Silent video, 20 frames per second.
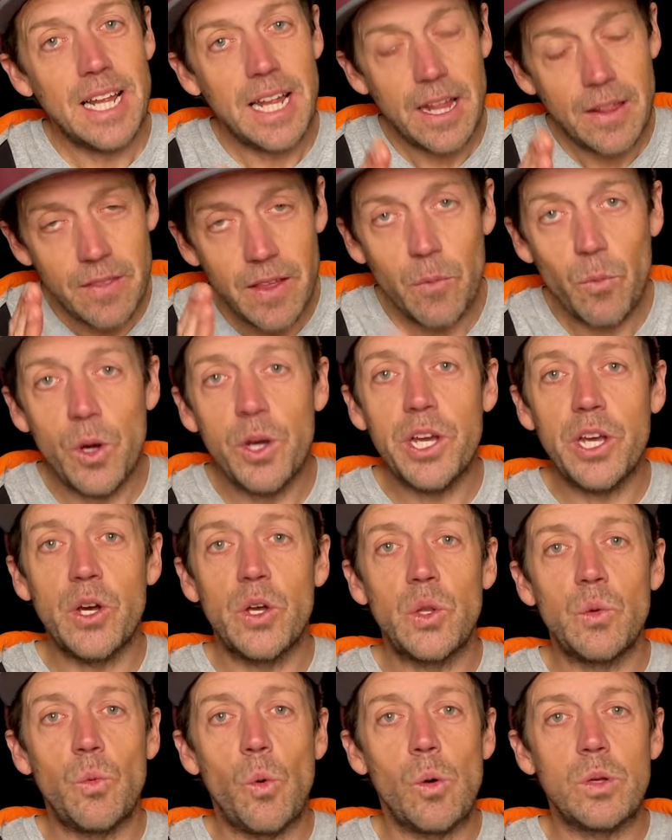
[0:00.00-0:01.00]
they will get you on
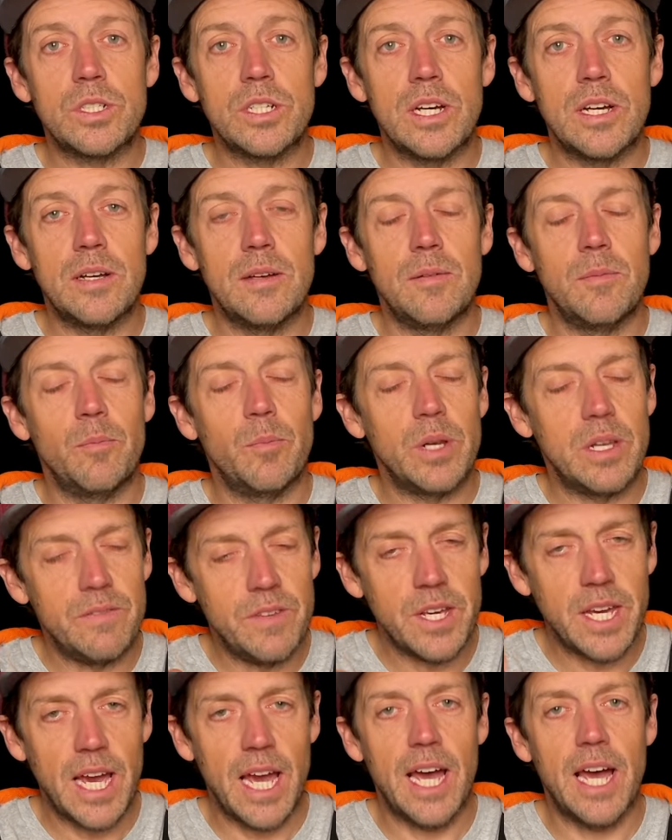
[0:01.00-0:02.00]
the water, but if you
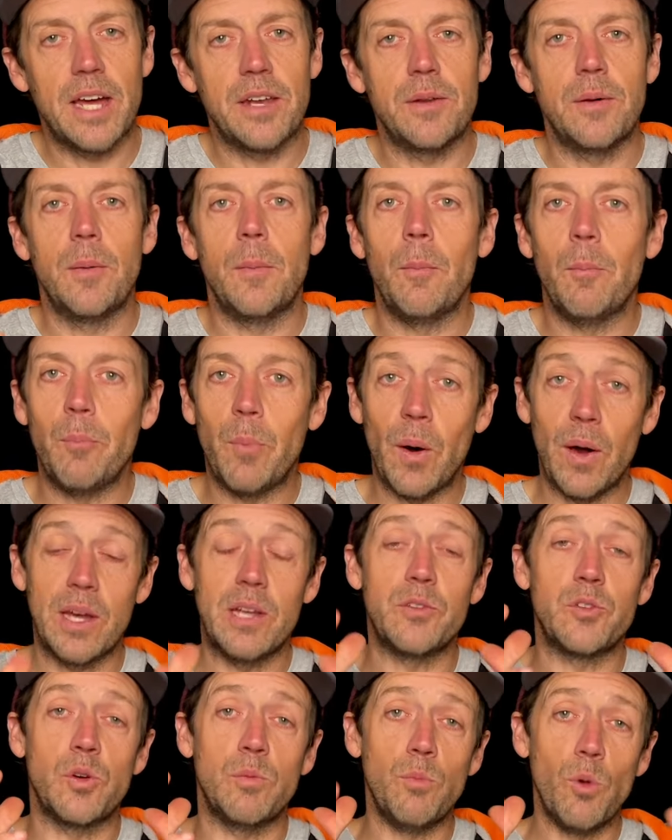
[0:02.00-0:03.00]
can, buy
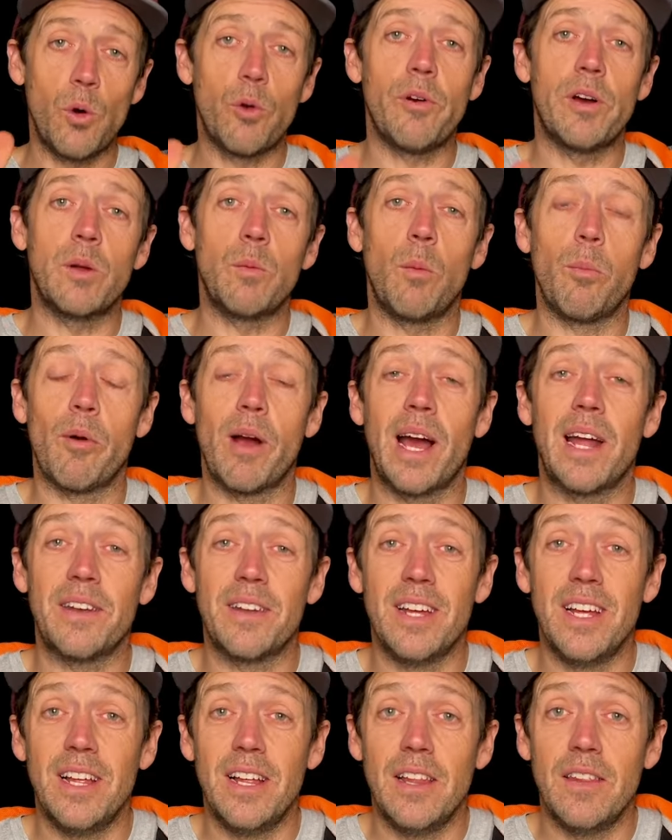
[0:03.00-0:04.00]
into a more credible brand
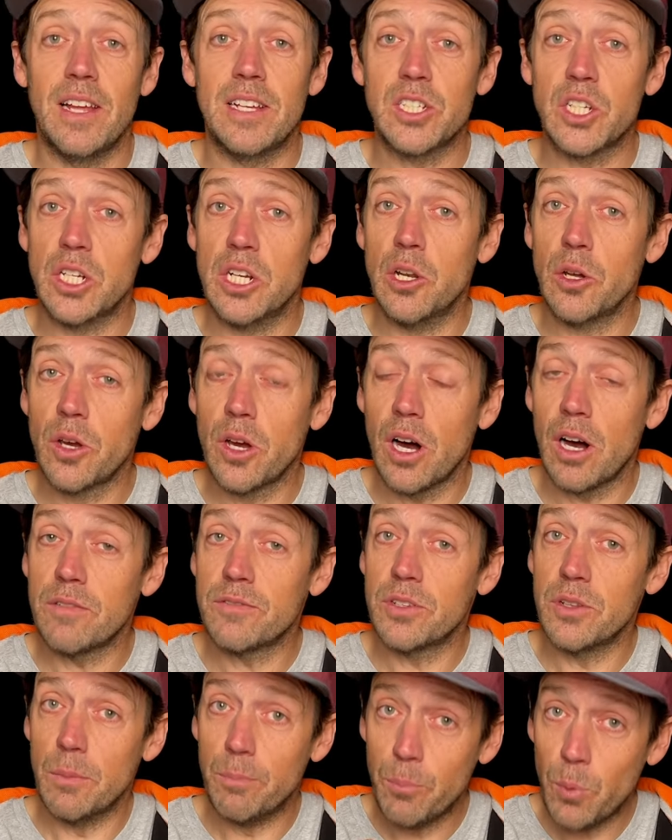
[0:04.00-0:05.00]
that's going to look
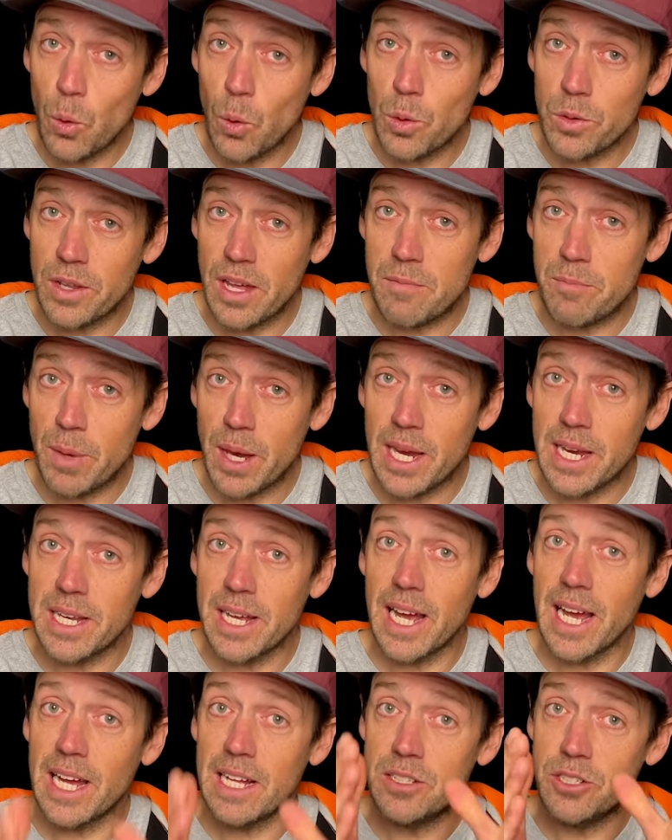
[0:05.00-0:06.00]
after the board they made
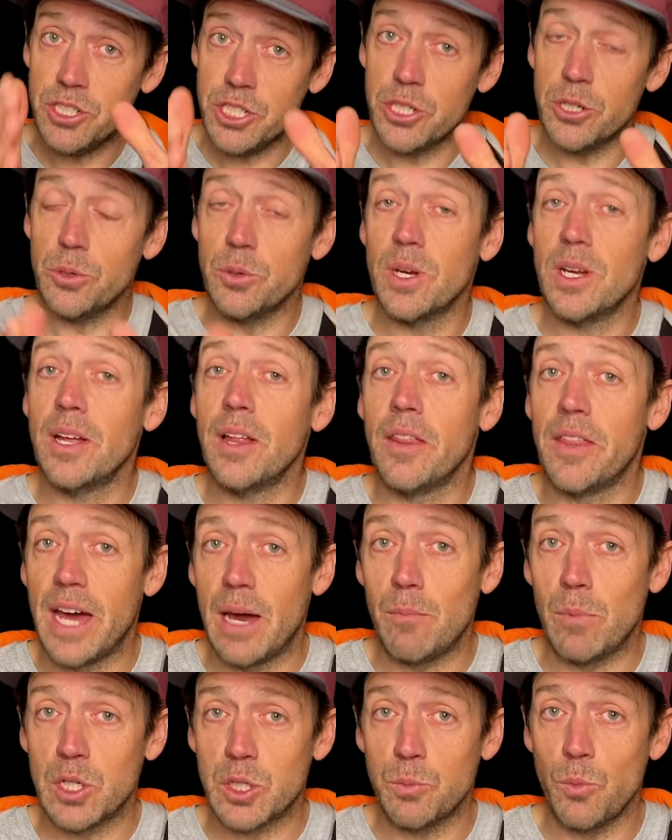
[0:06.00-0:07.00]
and you that
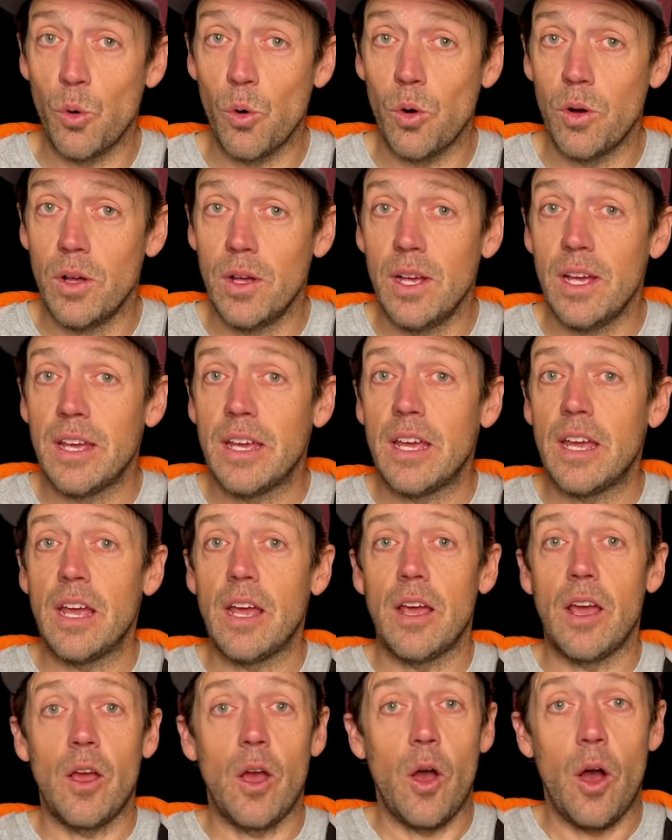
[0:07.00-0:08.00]
much more.
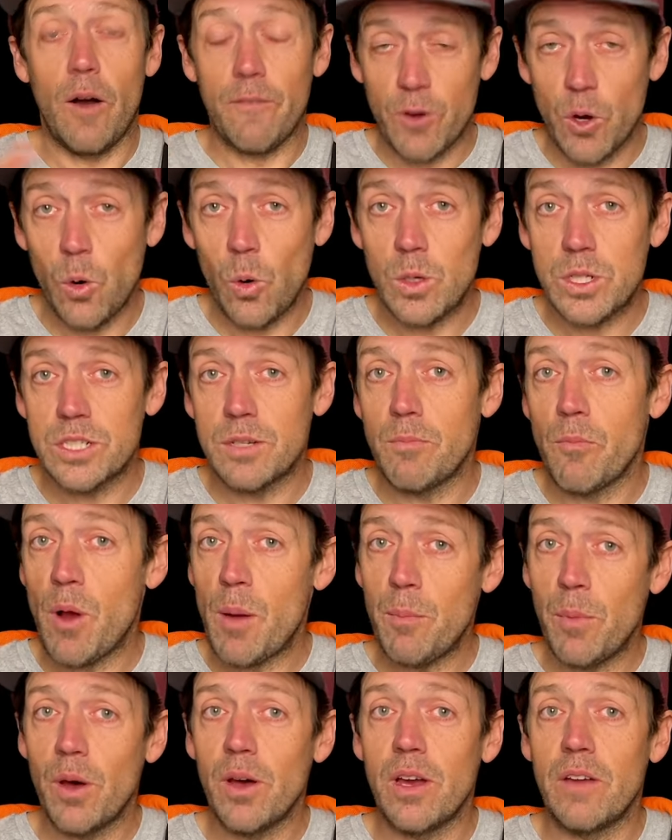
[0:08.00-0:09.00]
Of course,
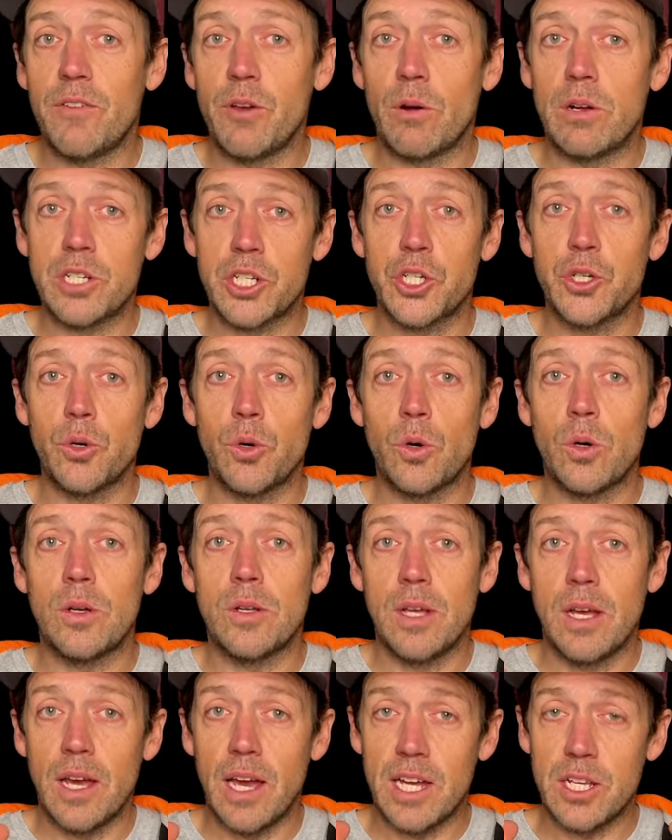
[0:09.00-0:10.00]
remember, if you're unsure
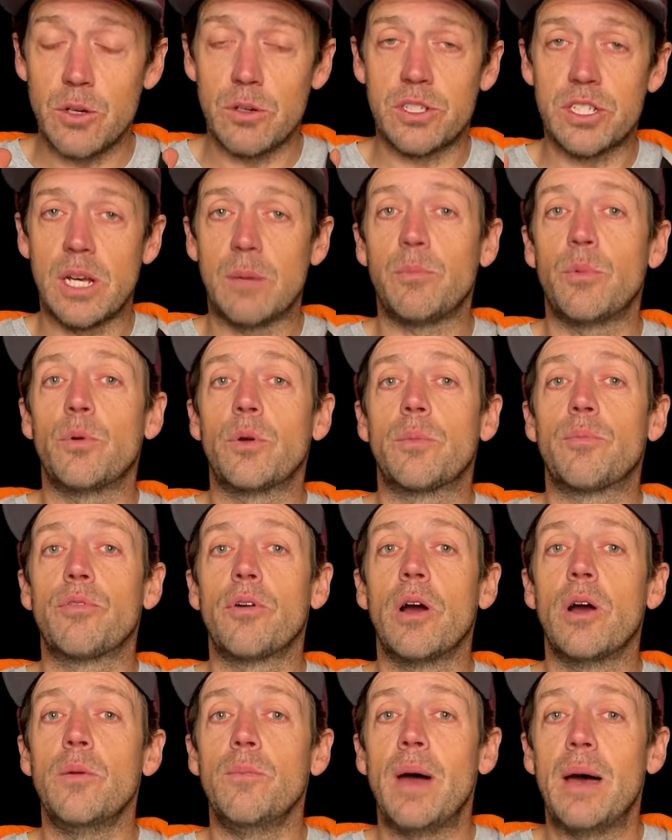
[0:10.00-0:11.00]
and you're a SUPboarder
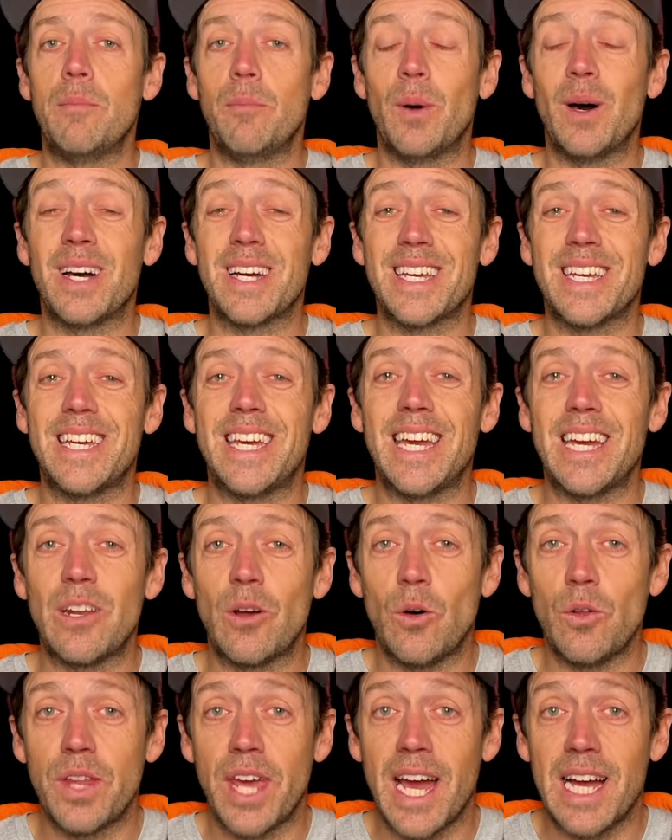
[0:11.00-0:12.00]
Pro member, get
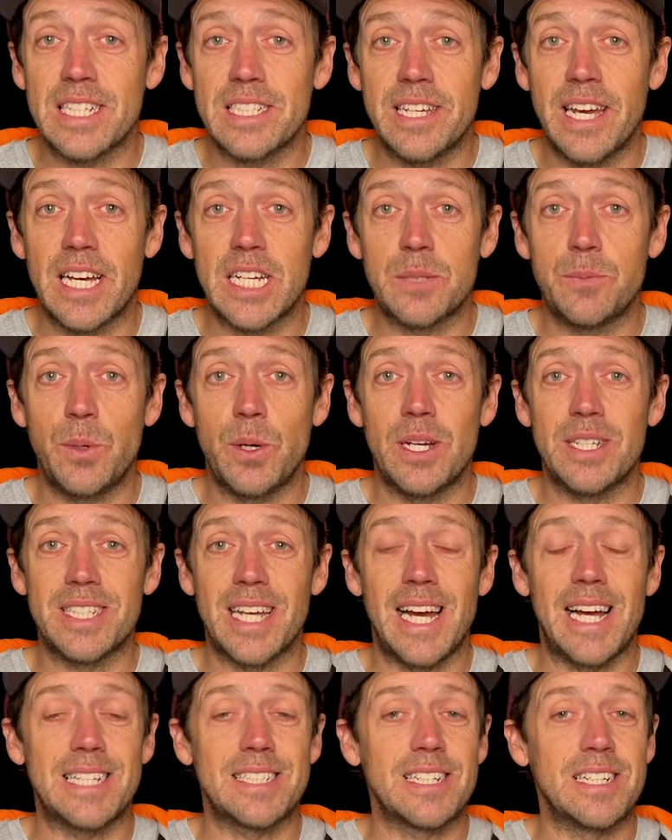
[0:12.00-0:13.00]
on the Ask the Experts.
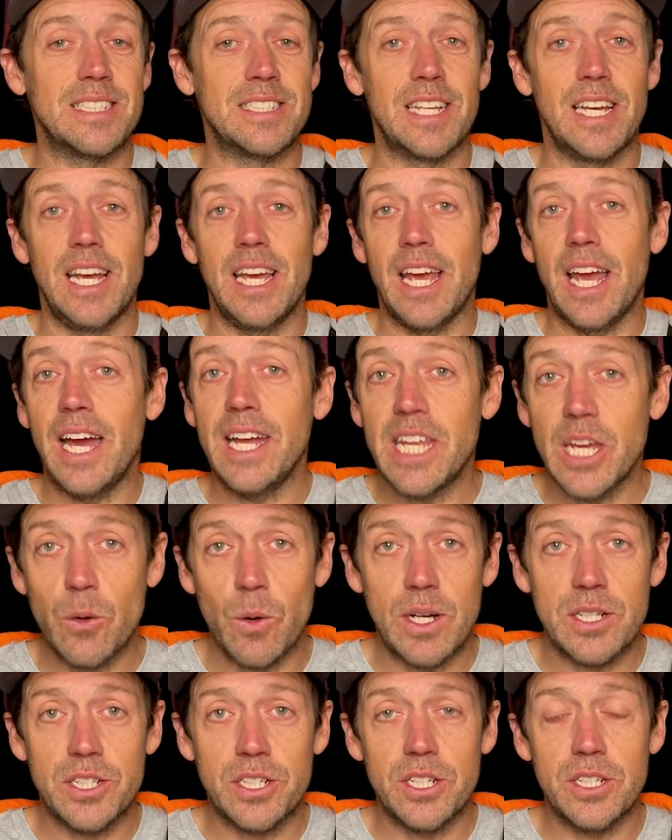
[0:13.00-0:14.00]
Ask us any
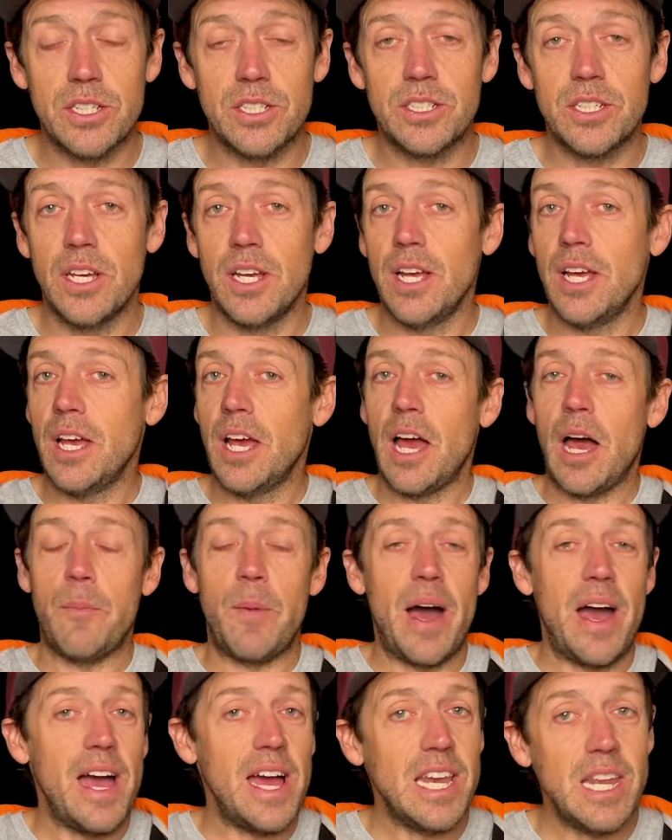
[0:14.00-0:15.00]
questions
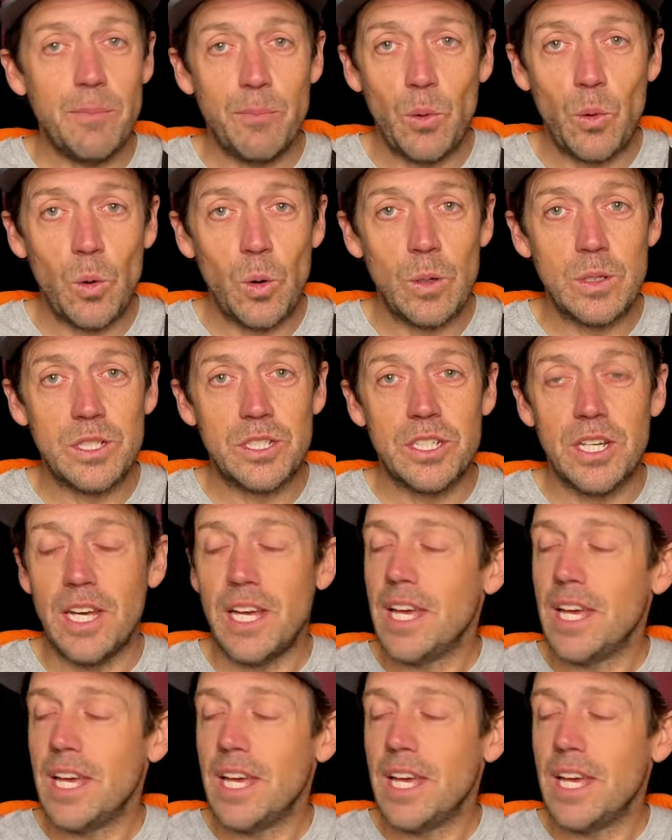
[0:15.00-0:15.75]
about any boards,